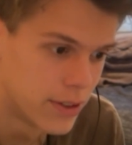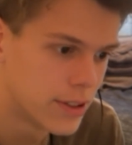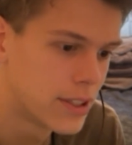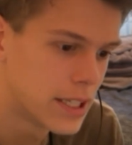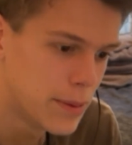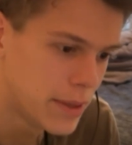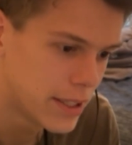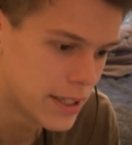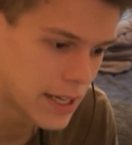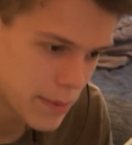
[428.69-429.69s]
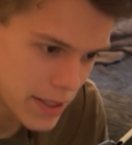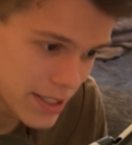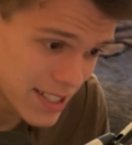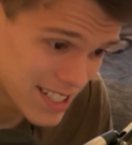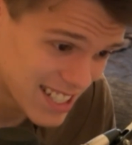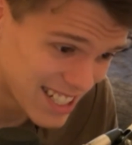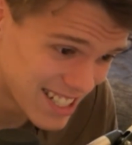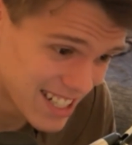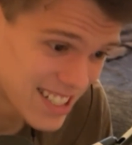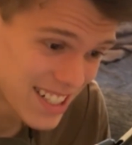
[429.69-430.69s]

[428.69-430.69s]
to keep me in the game is c6.